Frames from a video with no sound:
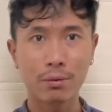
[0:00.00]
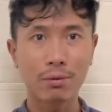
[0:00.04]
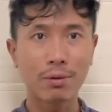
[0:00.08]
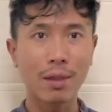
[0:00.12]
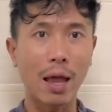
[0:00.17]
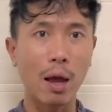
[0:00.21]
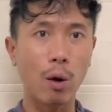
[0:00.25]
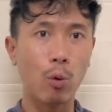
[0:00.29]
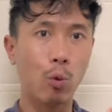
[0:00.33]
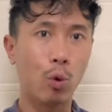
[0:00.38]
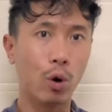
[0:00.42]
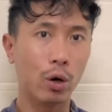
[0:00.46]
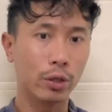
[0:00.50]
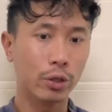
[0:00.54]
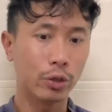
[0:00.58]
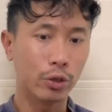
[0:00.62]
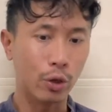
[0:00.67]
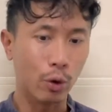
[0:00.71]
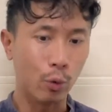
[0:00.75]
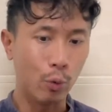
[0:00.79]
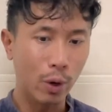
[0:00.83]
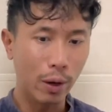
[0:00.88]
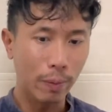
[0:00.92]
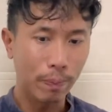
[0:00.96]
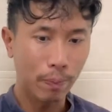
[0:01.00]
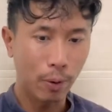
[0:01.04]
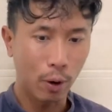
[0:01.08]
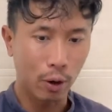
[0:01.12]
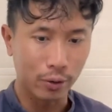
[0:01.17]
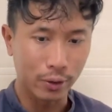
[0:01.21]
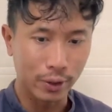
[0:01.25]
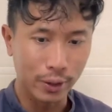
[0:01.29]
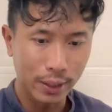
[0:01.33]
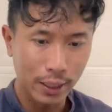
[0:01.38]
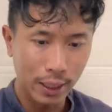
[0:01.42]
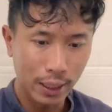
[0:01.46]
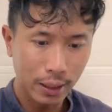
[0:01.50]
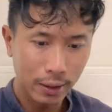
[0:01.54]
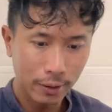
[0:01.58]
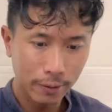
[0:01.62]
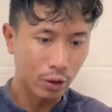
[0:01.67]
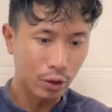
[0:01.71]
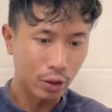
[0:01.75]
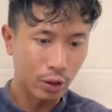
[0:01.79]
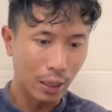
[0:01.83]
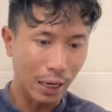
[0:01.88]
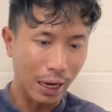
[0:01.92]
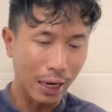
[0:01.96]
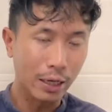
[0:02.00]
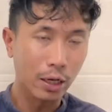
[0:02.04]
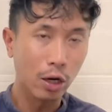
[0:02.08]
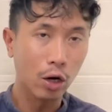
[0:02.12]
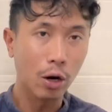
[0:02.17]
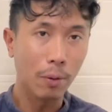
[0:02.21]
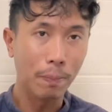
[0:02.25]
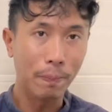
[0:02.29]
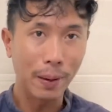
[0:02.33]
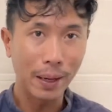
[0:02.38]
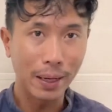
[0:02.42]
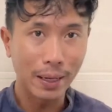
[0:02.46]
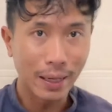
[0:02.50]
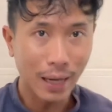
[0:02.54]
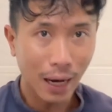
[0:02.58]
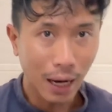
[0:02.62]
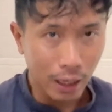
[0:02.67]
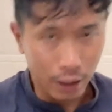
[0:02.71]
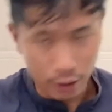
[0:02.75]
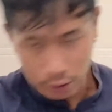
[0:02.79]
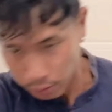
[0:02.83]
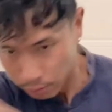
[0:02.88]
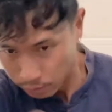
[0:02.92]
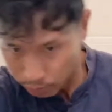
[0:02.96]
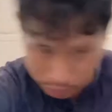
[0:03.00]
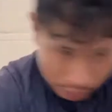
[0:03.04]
that was the weak point, you see? And then the big guy